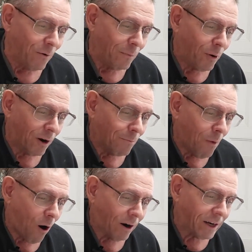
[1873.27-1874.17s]
they would put a
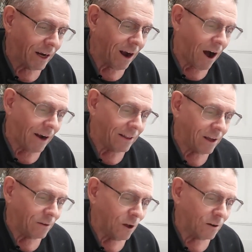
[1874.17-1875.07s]
marking on
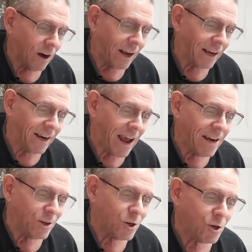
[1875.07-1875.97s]
it that looked like an
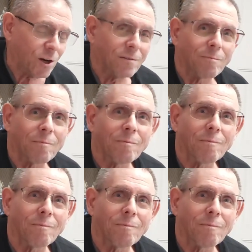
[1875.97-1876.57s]
H.